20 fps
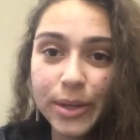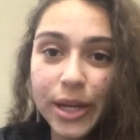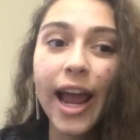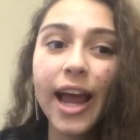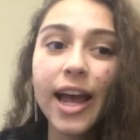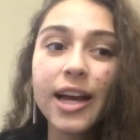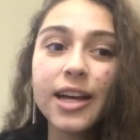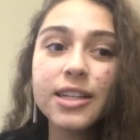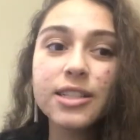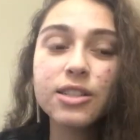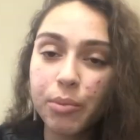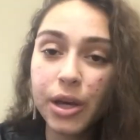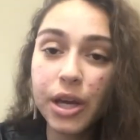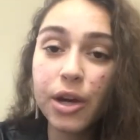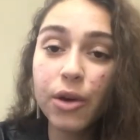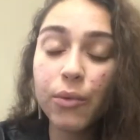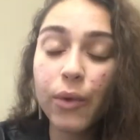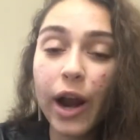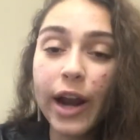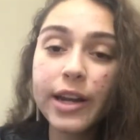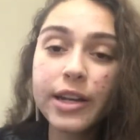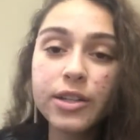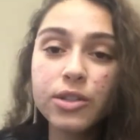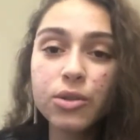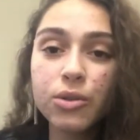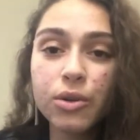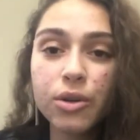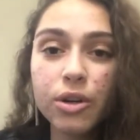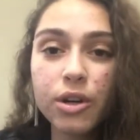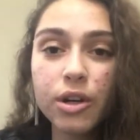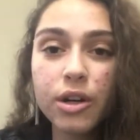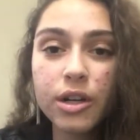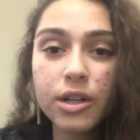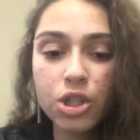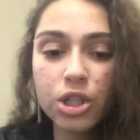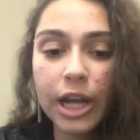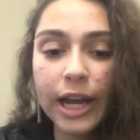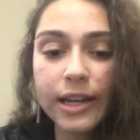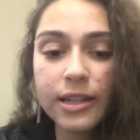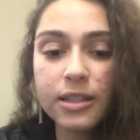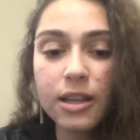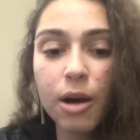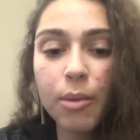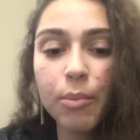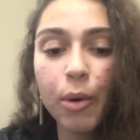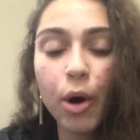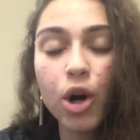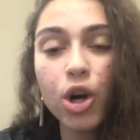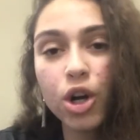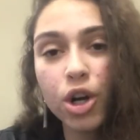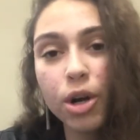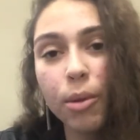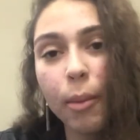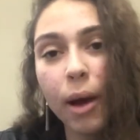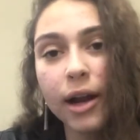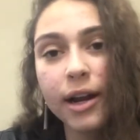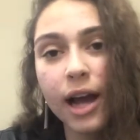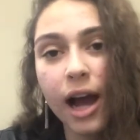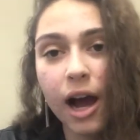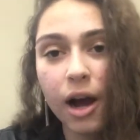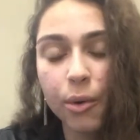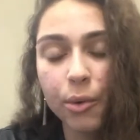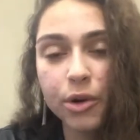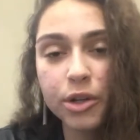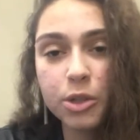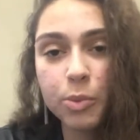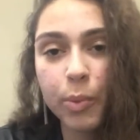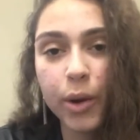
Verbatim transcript: And being a writing tutor takes up a good amount of hours,